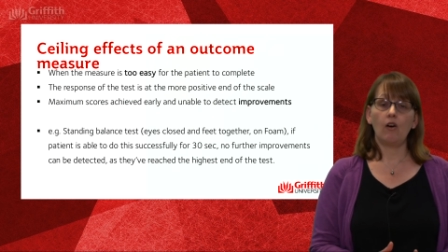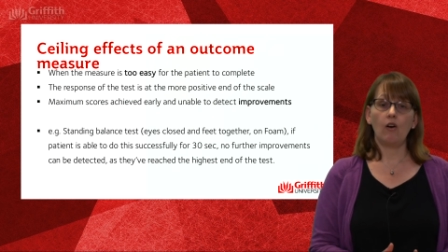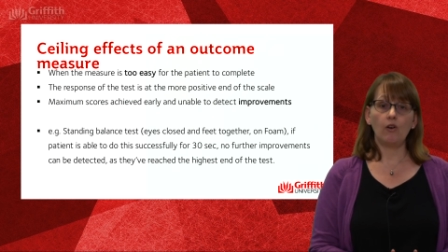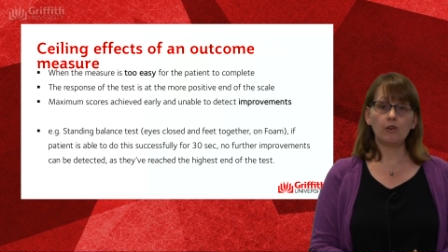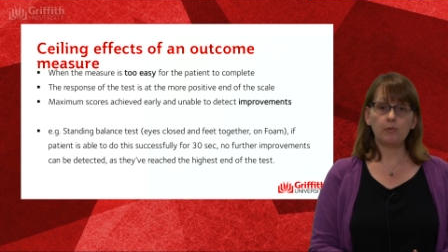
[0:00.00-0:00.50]

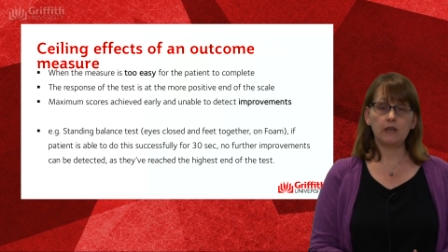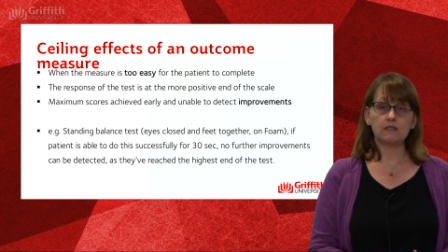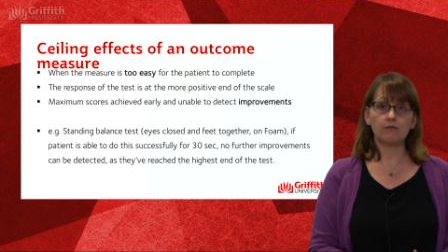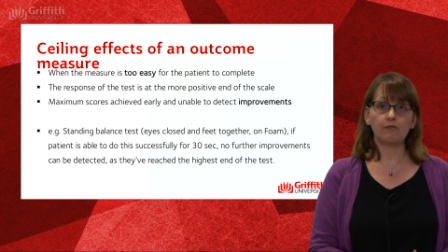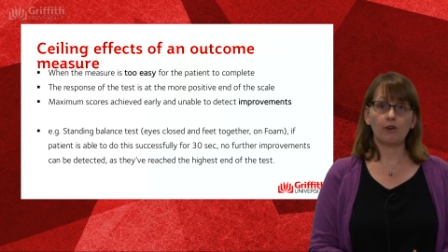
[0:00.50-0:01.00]
on a piece
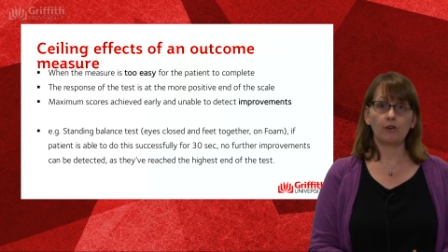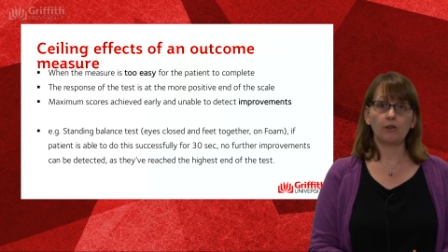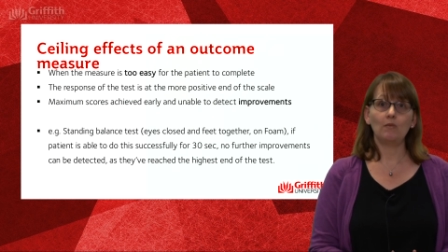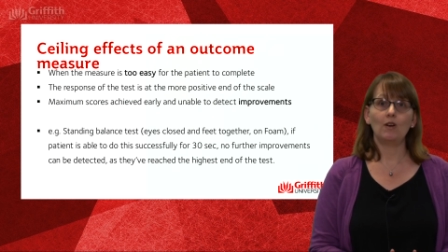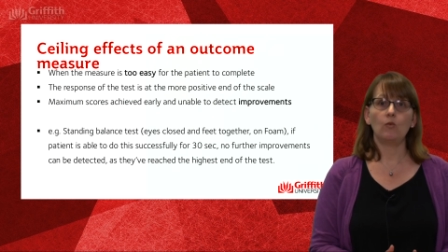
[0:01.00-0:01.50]
of
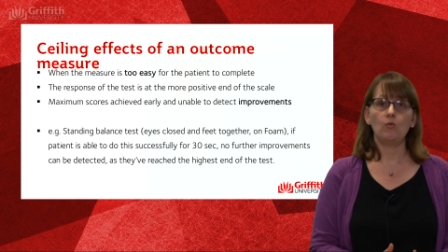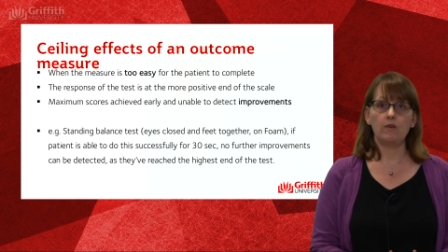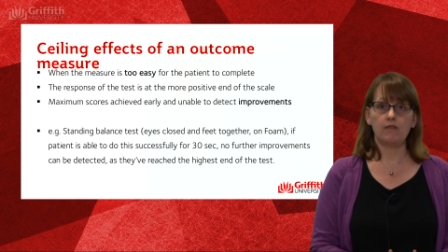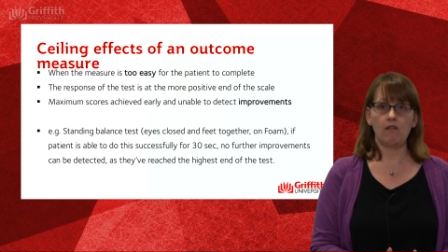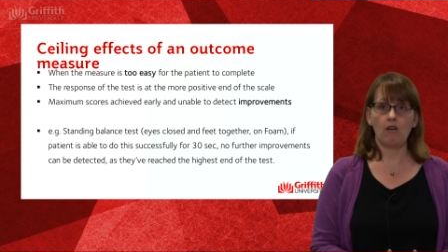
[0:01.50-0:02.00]
foam
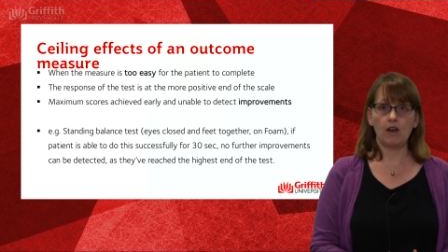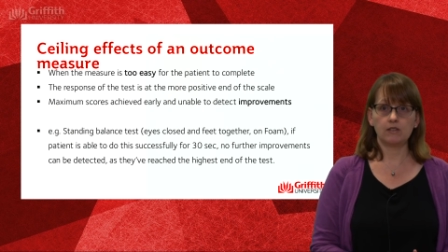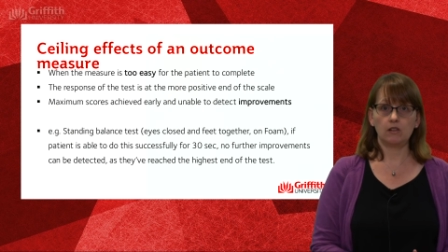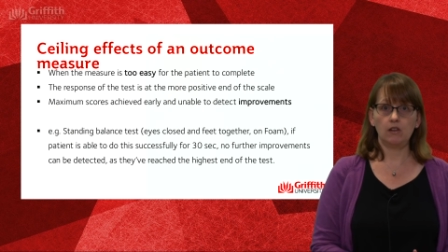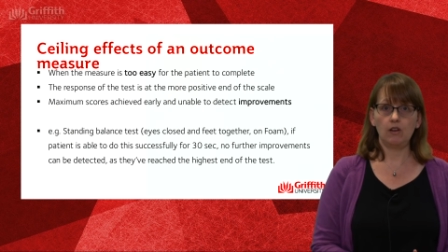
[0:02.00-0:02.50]
with our
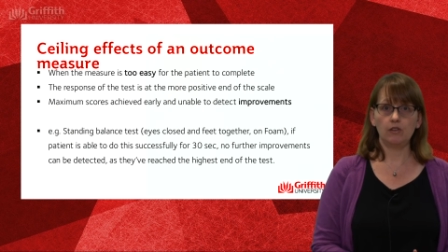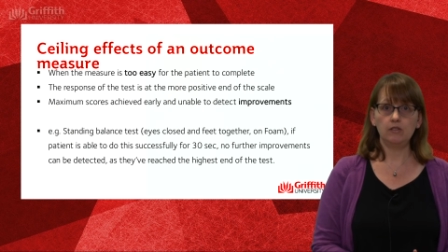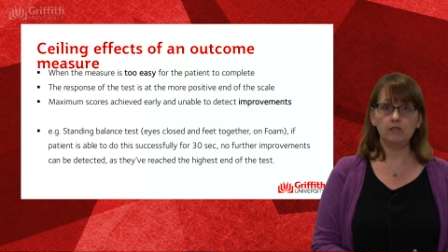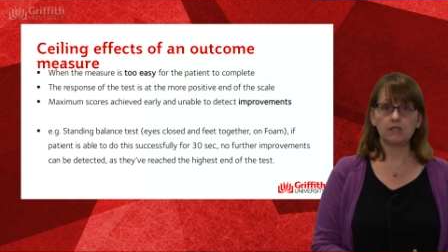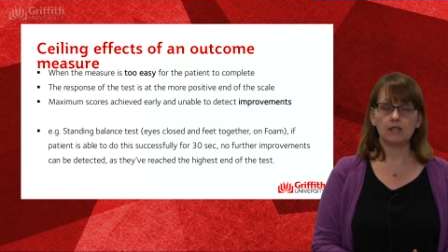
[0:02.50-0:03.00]
eyes
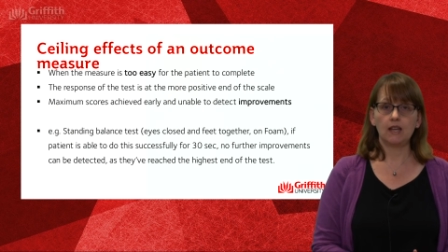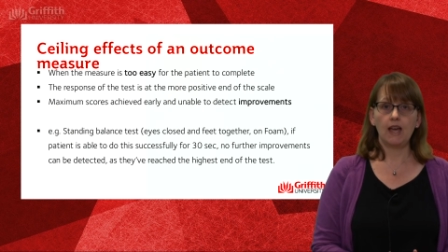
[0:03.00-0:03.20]
closed,